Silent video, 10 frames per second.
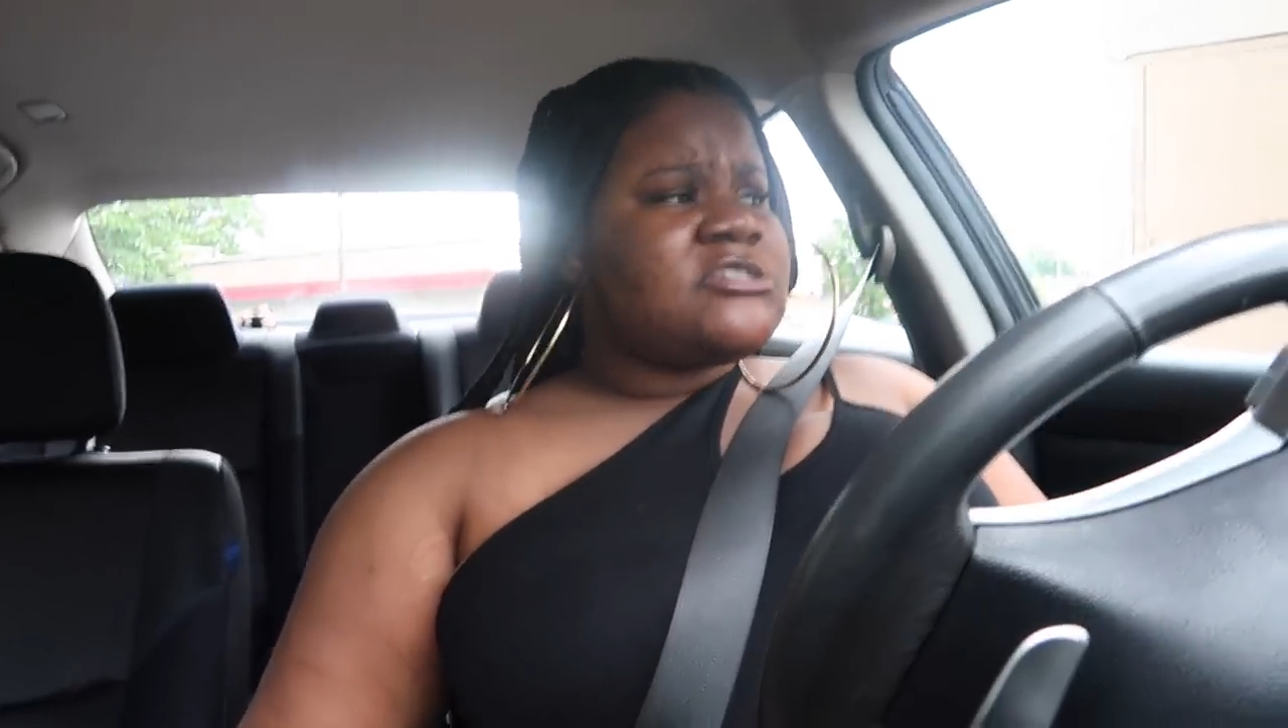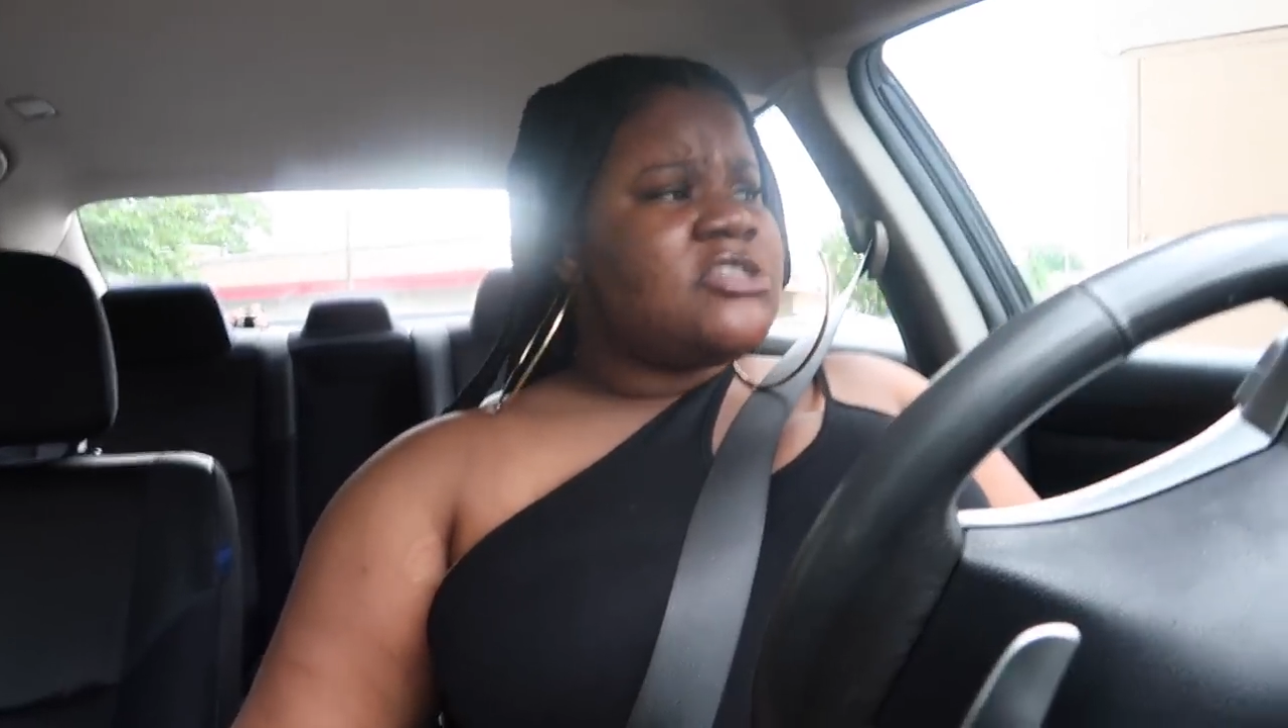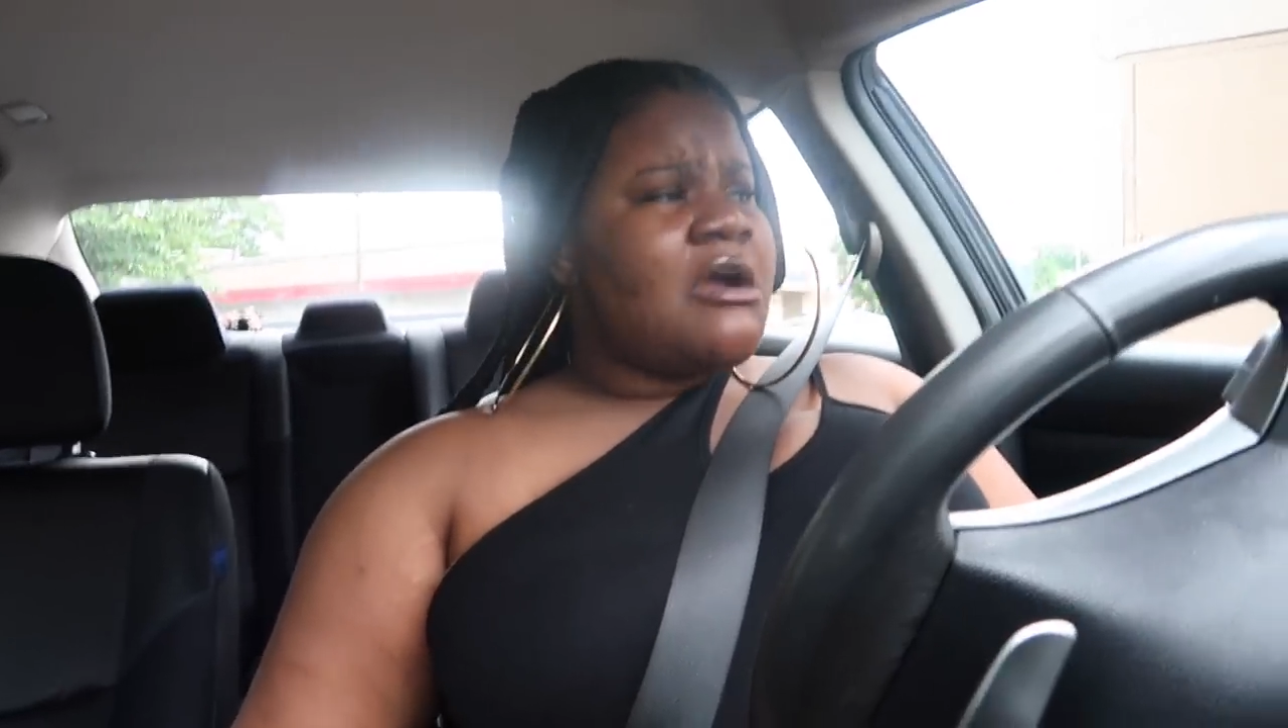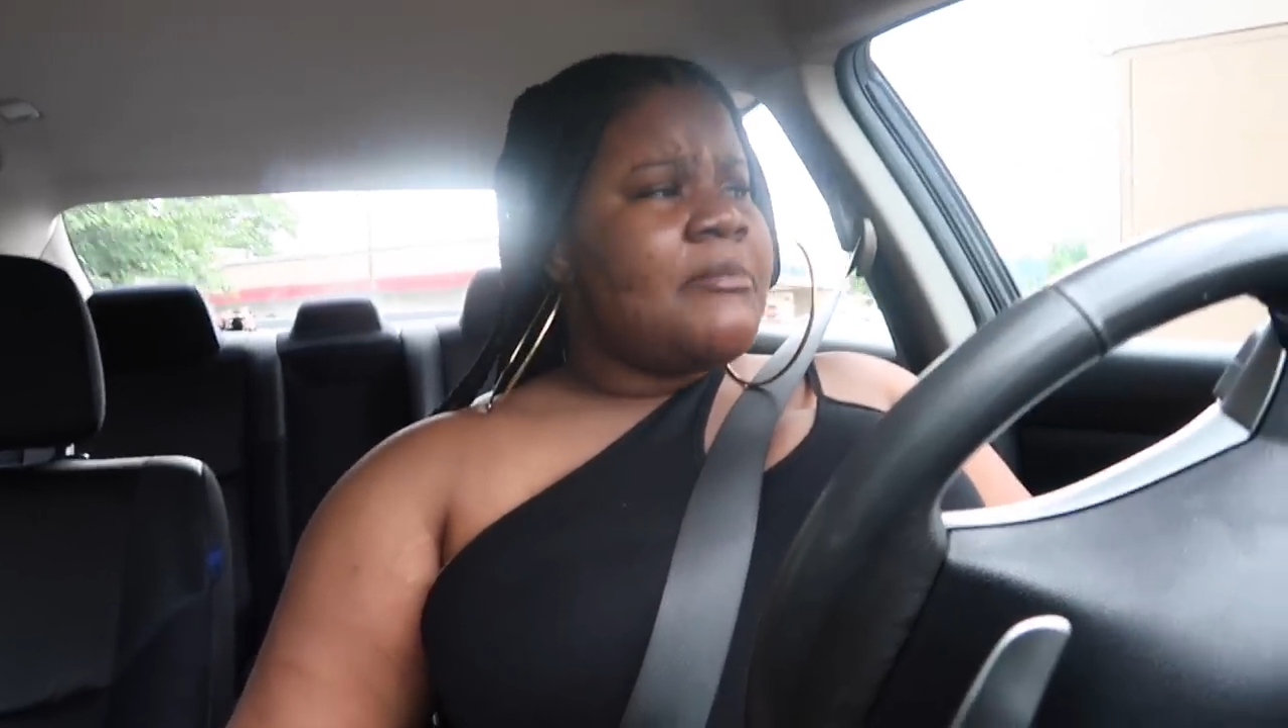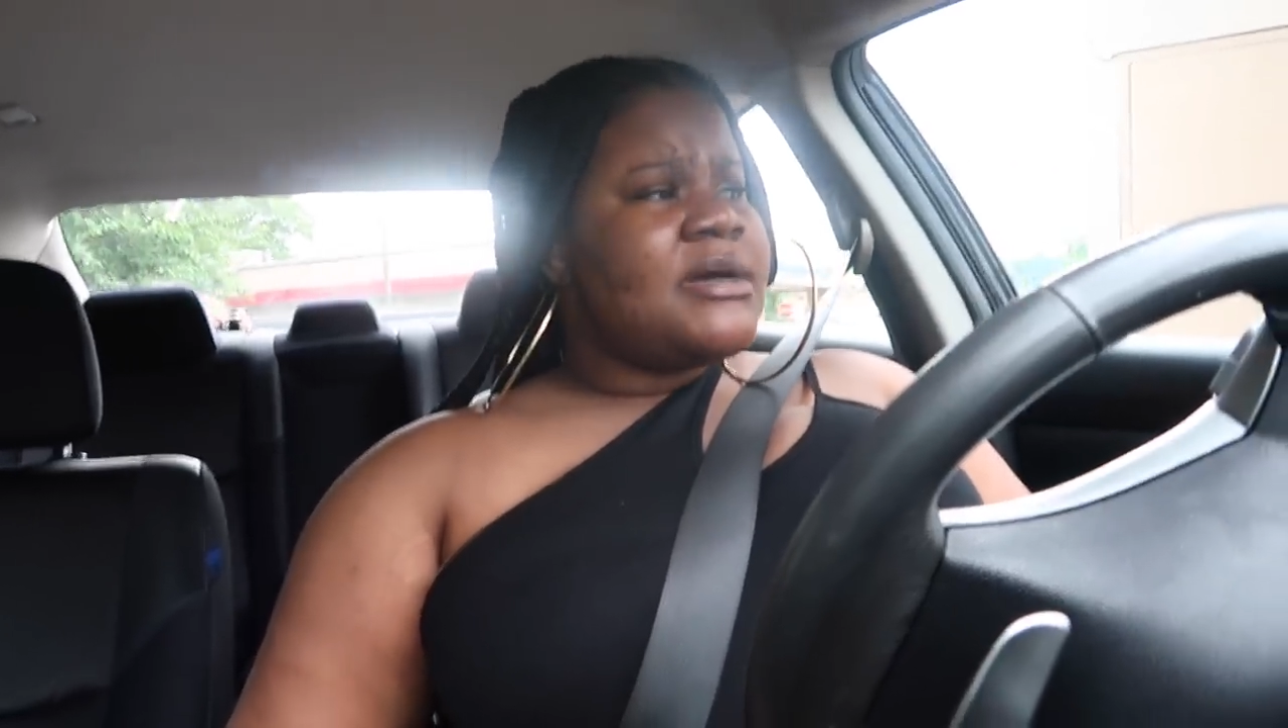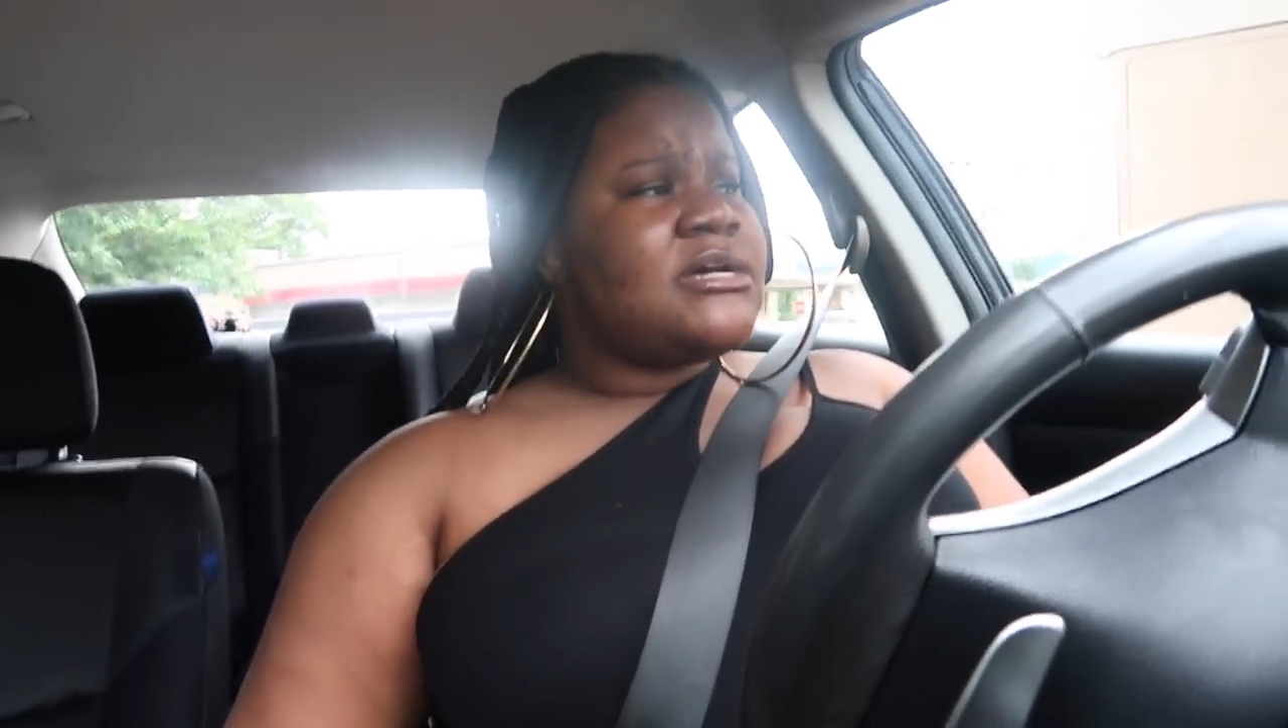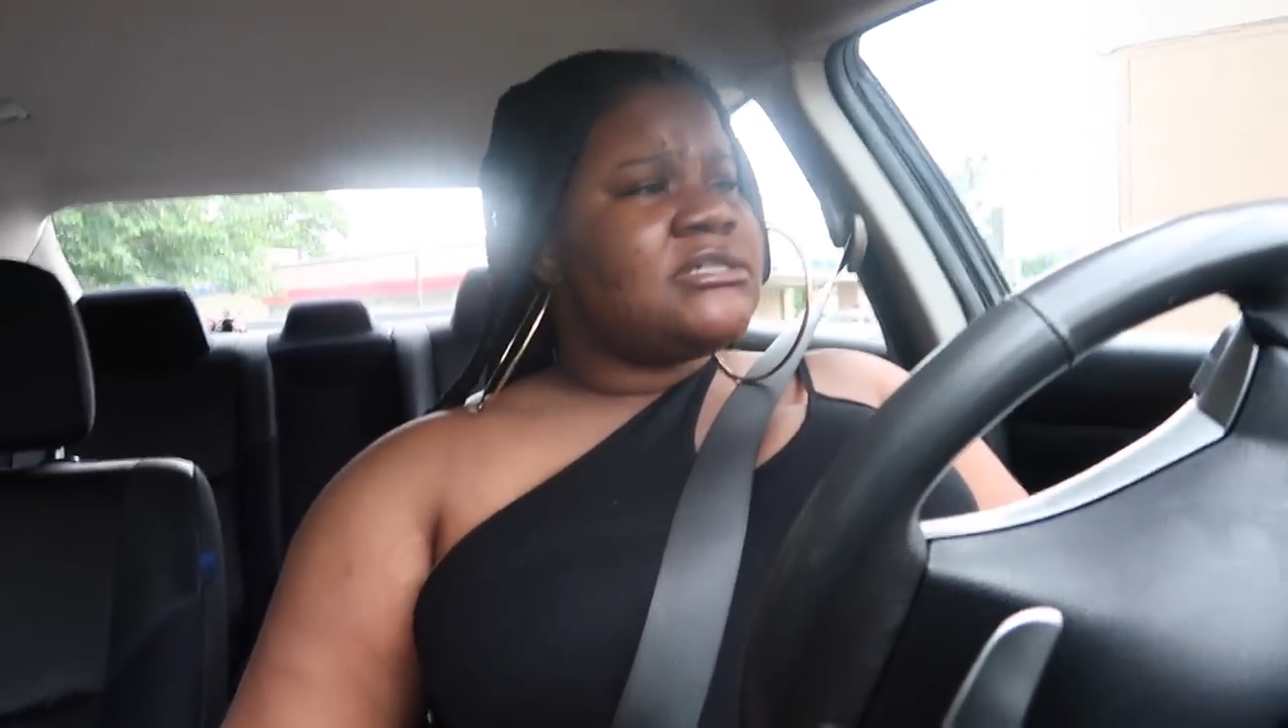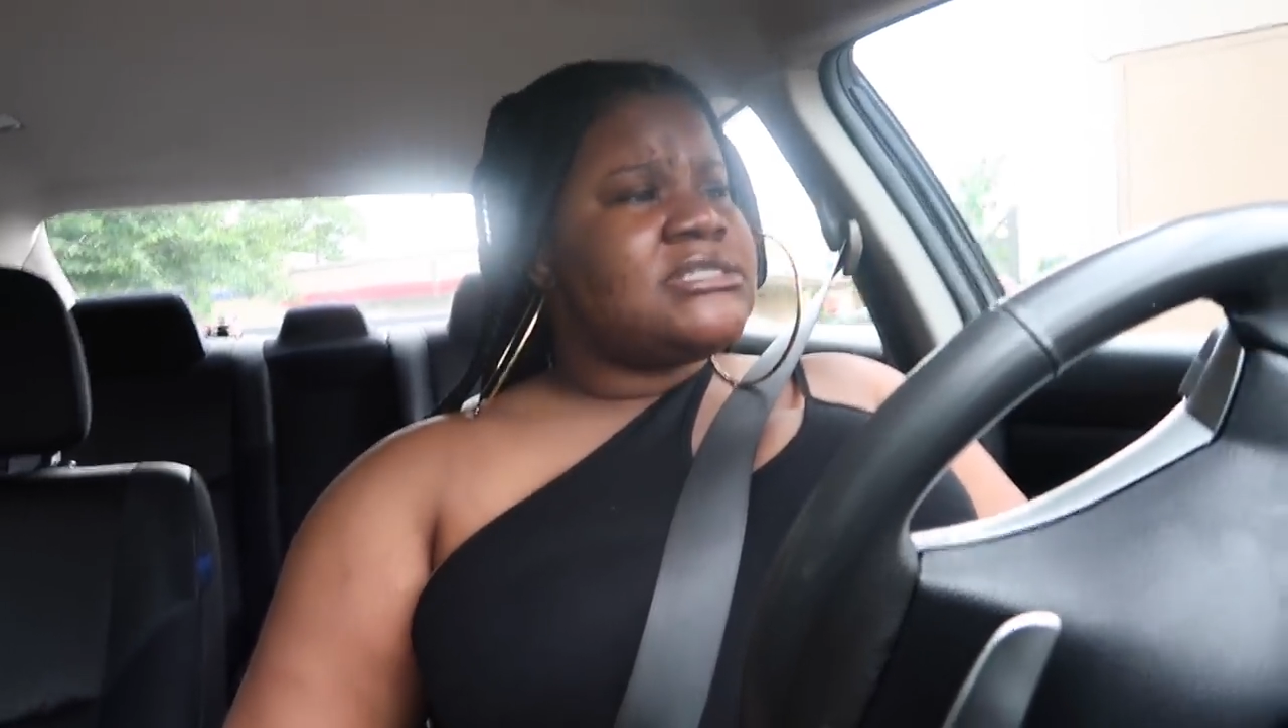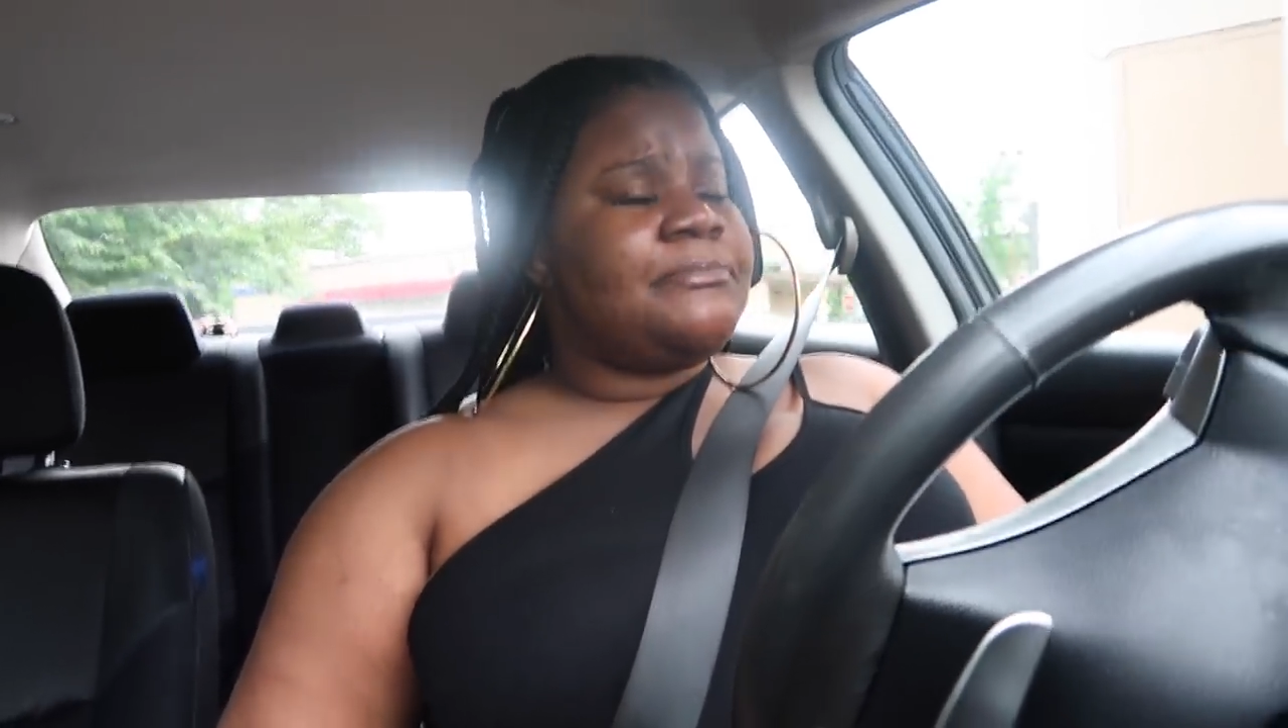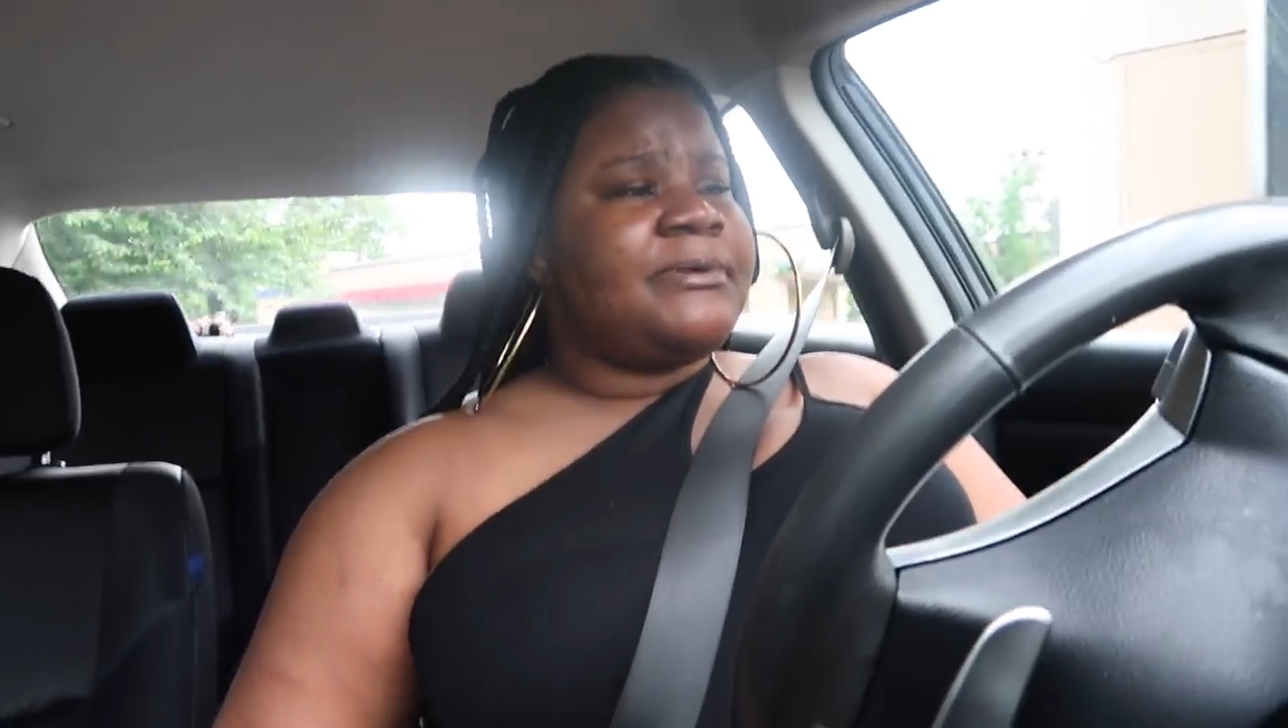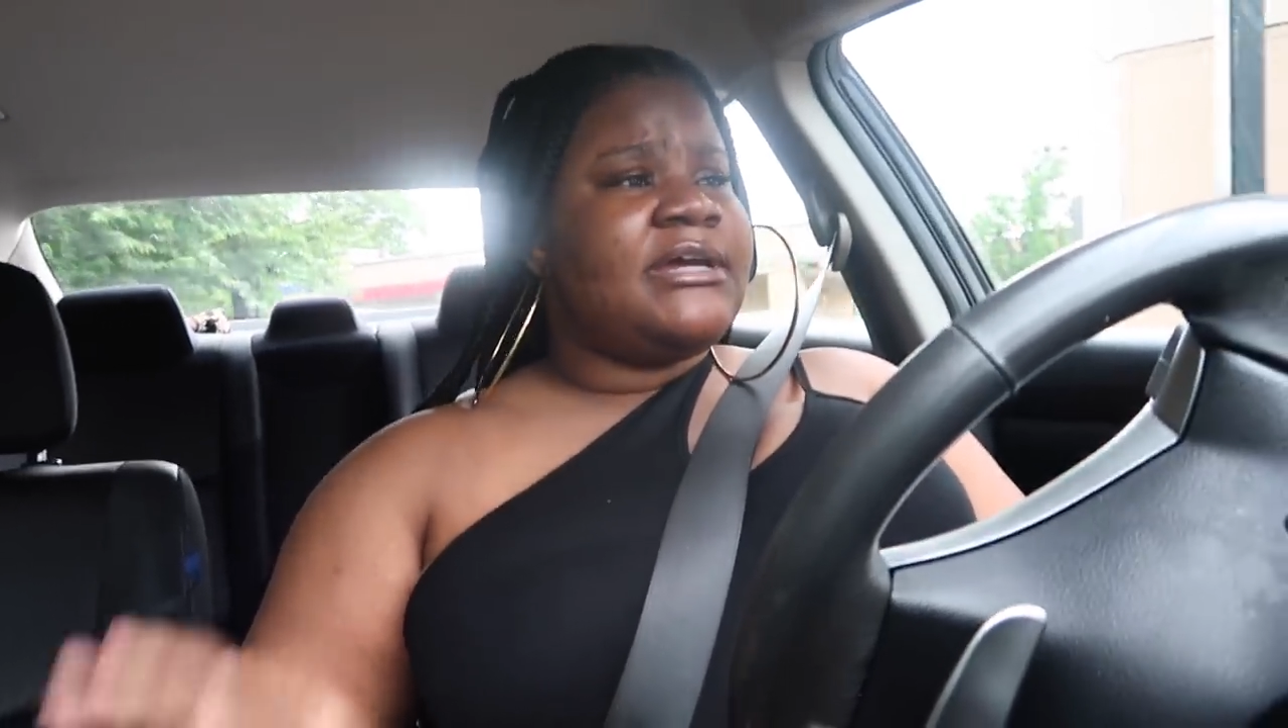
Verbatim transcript: Starbucks,